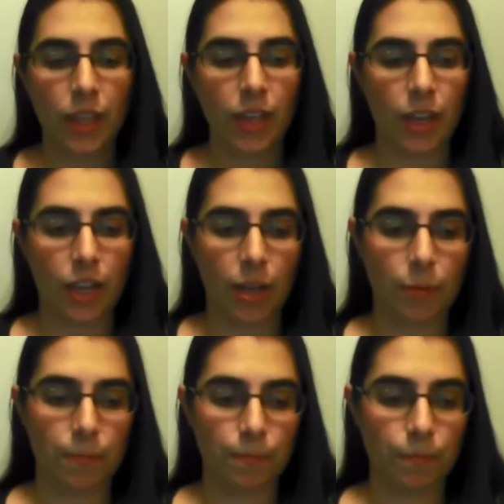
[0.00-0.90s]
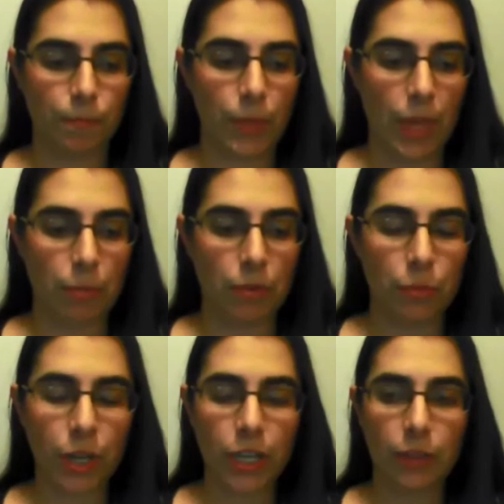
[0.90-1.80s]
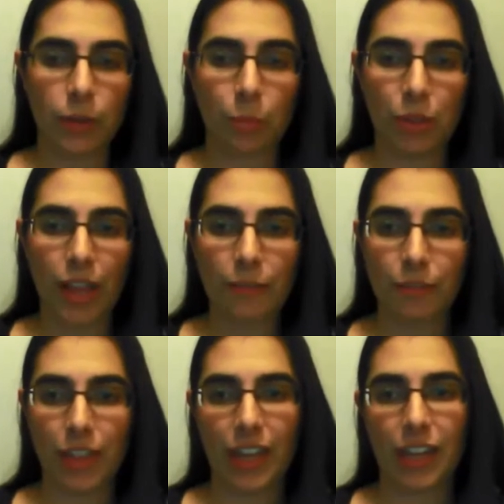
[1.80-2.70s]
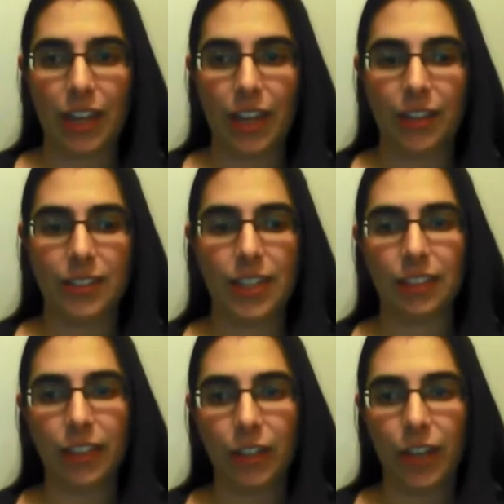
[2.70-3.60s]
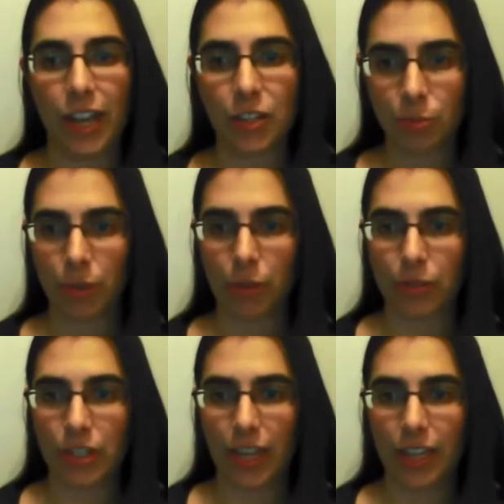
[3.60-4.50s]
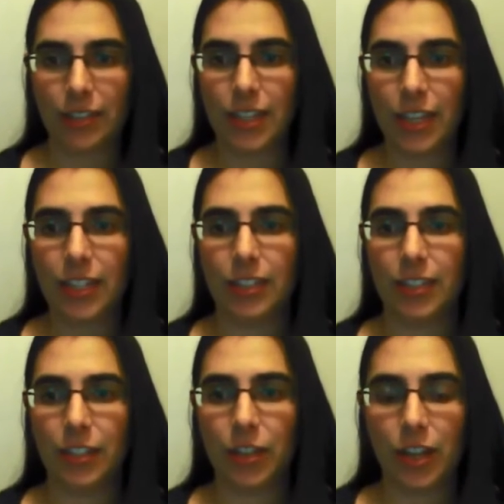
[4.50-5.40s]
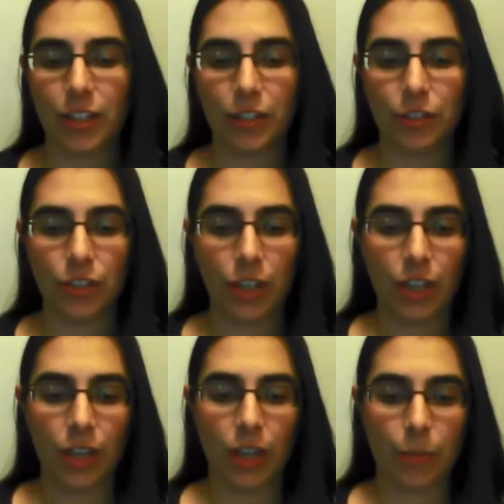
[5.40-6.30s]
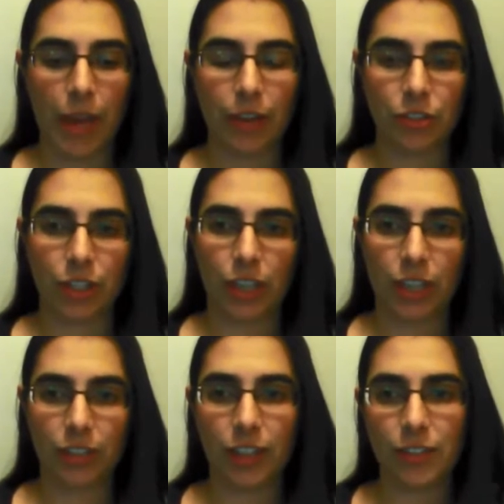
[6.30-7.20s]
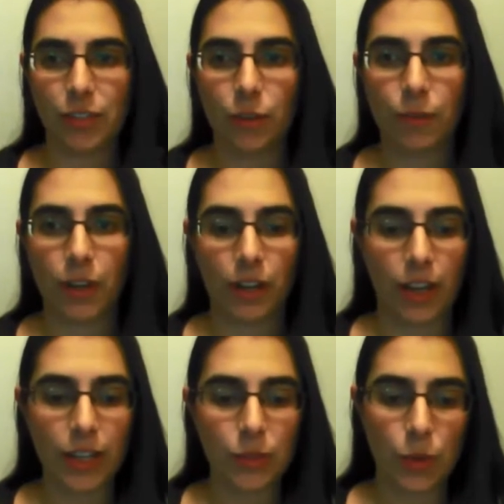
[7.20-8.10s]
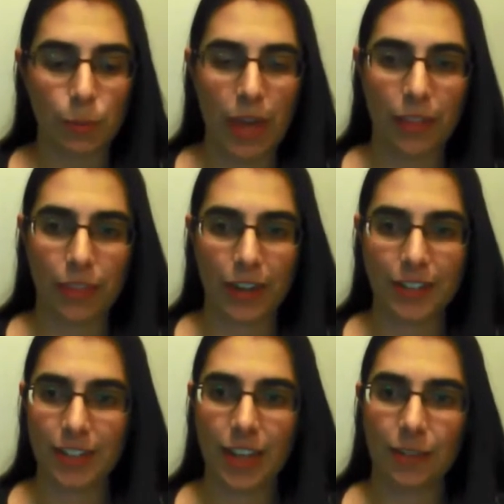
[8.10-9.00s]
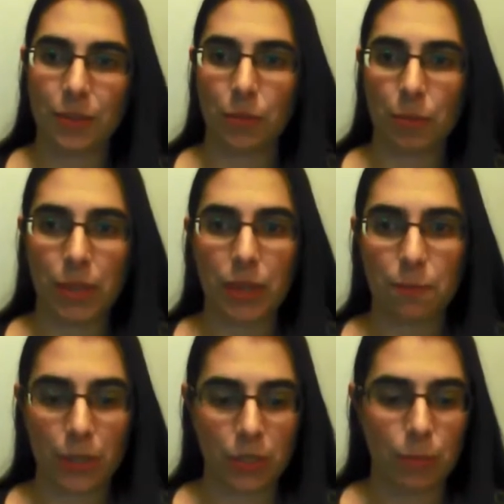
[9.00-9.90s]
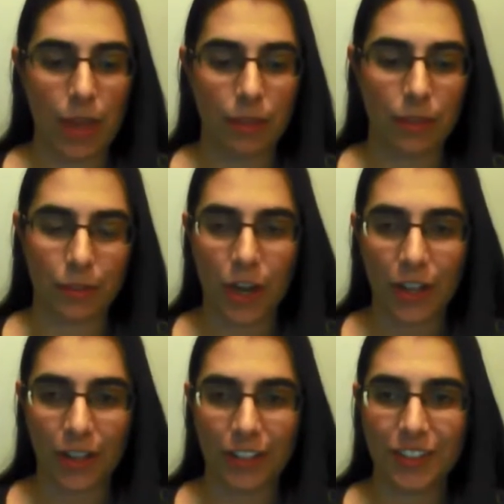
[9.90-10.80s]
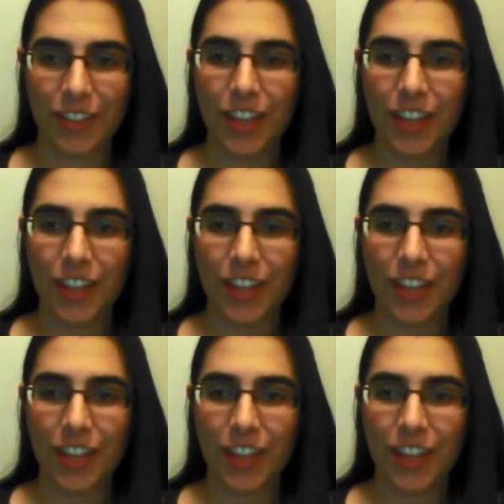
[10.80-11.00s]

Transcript: And before I could even apply for that, I had to take linear algebra, which I hadn't taken in college. I actually had gotten so far in high school math that I didn't have to repeat much math in college.